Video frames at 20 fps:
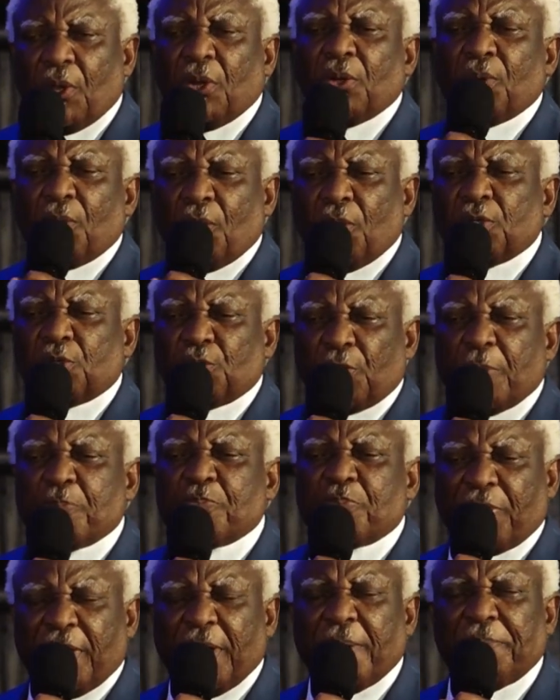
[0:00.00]
Don't go
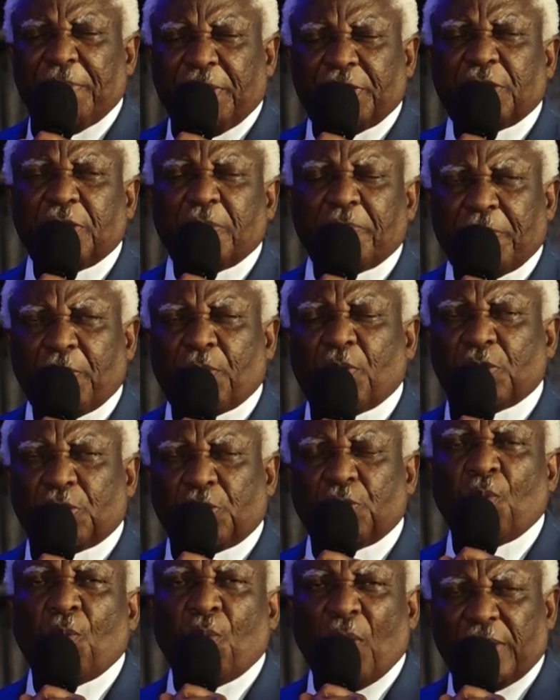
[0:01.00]
to a prayer meeting
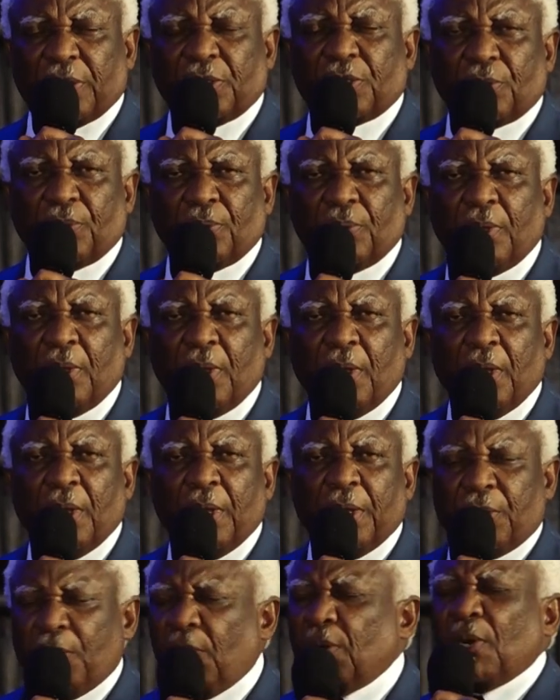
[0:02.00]
because you want to.
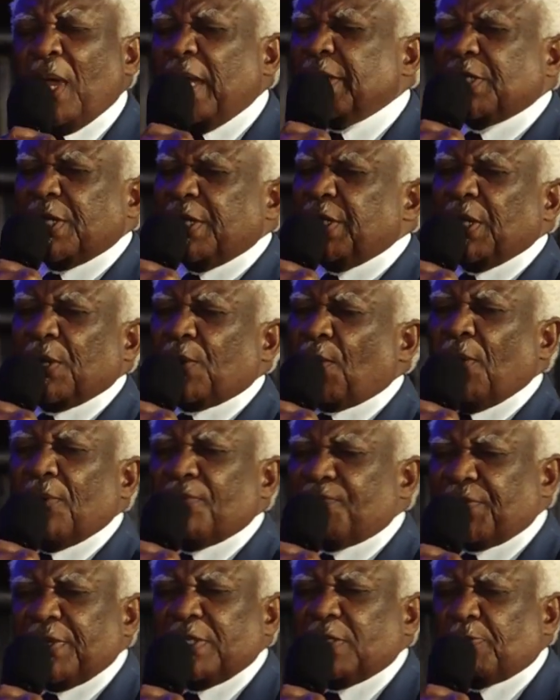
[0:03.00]
Don't attend a
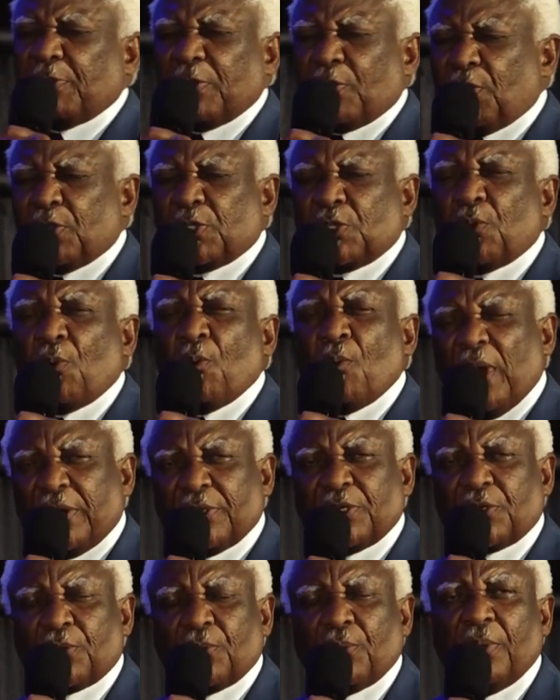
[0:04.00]
conference because you
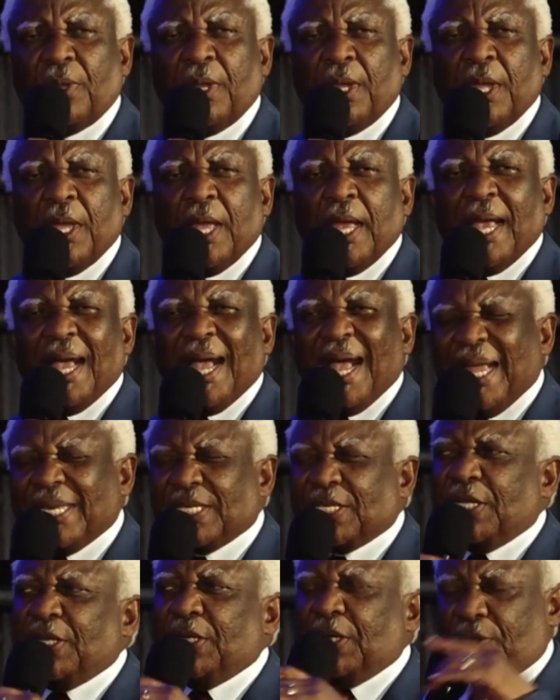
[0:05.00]
want to.
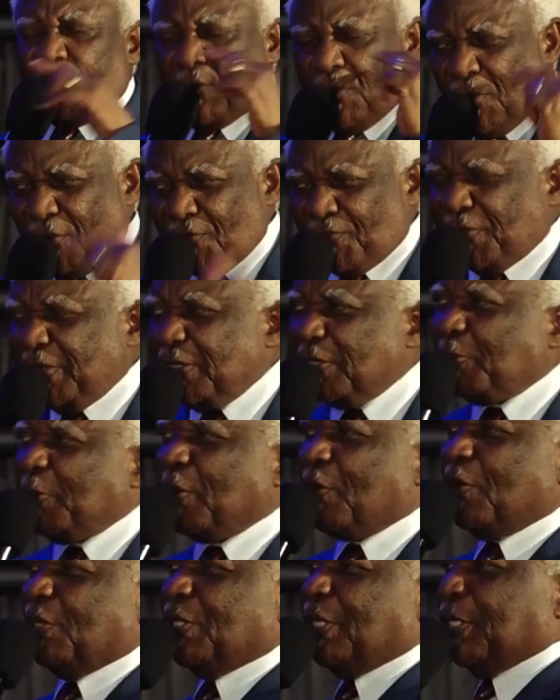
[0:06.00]
Attend a
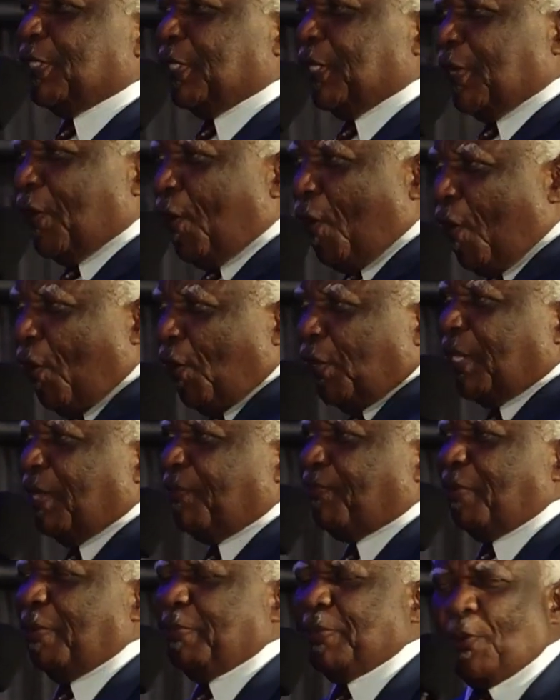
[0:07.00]
conference because there's an
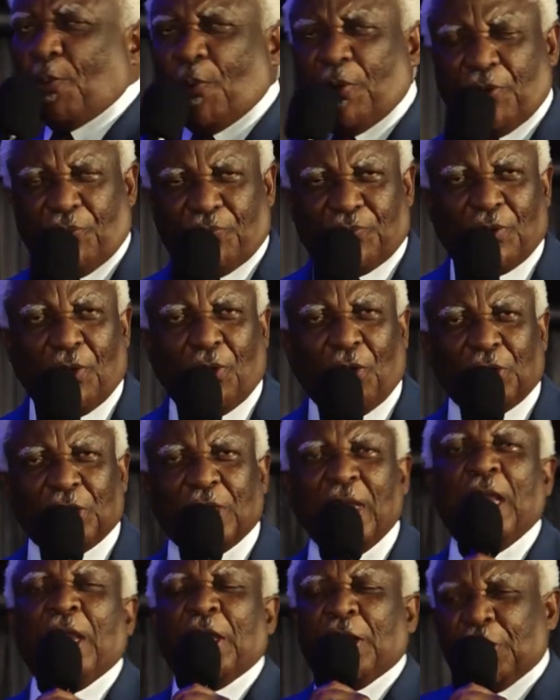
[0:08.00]
order from the Word of
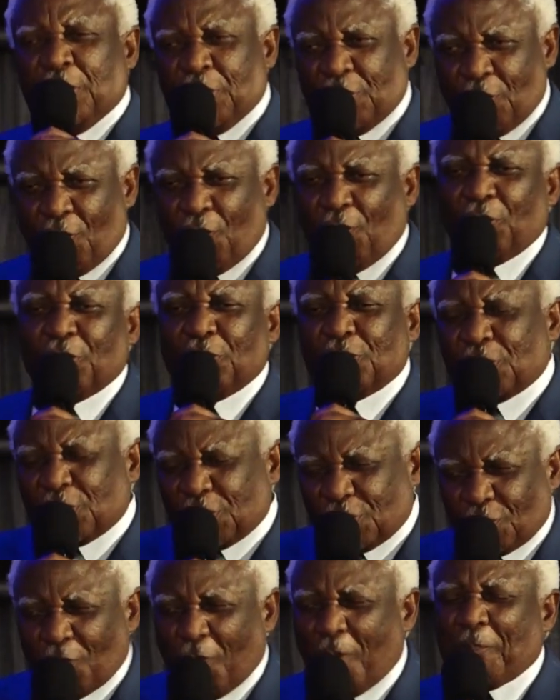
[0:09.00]
God.
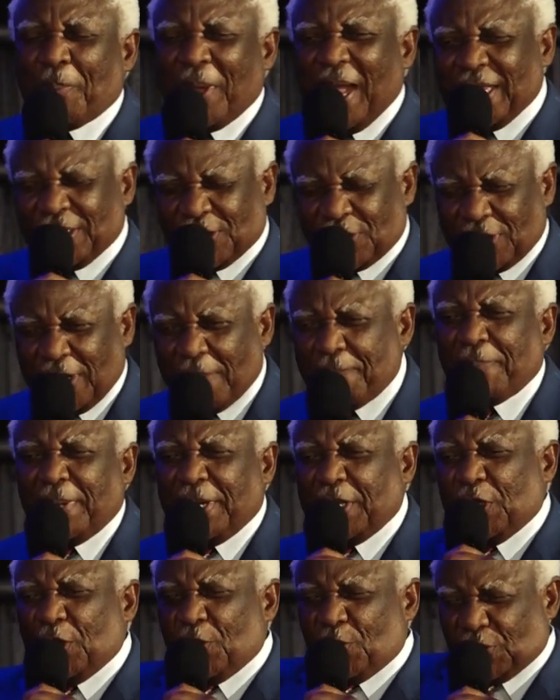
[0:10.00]
Don't stop
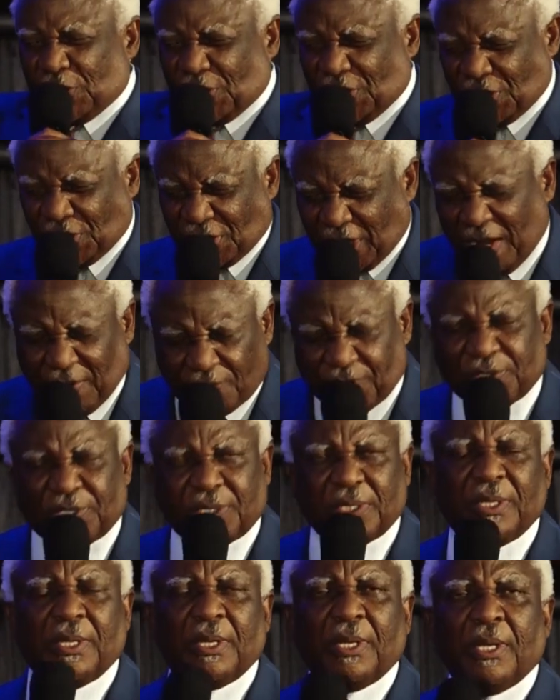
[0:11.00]
assembling
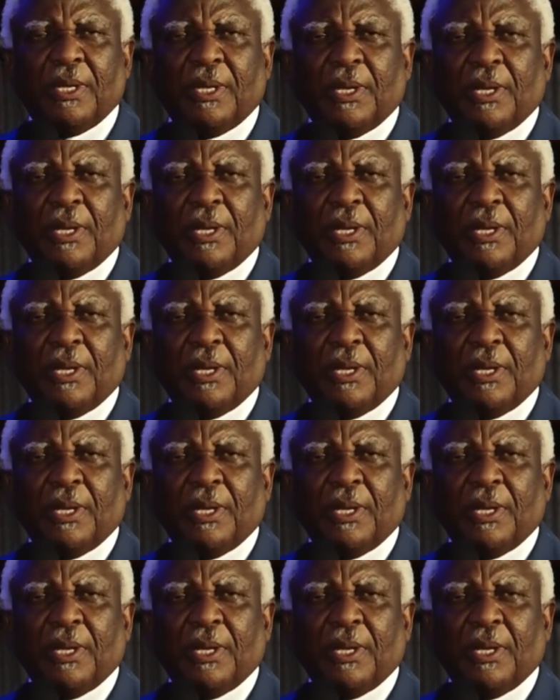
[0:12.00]
yourselves.